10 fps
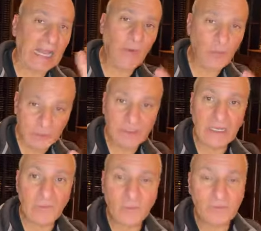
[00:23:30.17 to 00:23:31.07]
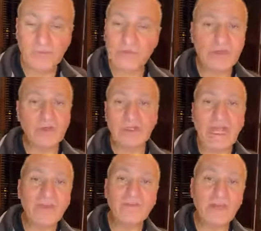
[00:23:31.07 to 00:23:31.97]
I wouldn't risk your
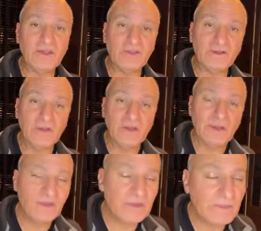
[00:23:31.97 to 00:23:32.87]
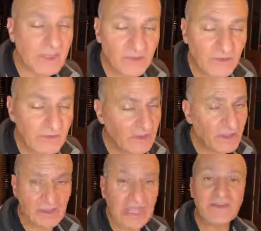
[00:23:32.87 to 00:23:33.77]
life and your
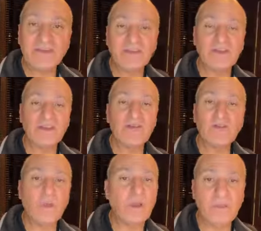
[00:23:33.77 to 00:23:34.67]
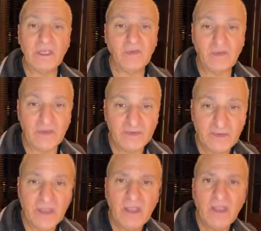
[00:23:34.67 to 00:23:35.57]
license and your well-being for
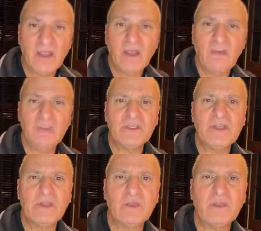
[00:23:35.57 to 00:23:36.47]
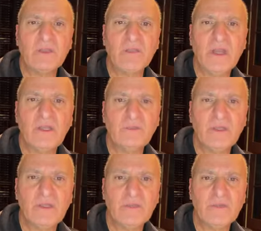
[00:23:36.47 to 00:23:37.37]
this. Please elaborate a little. Why do
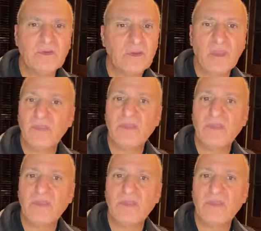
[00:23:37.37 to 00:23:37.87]
PDO threads?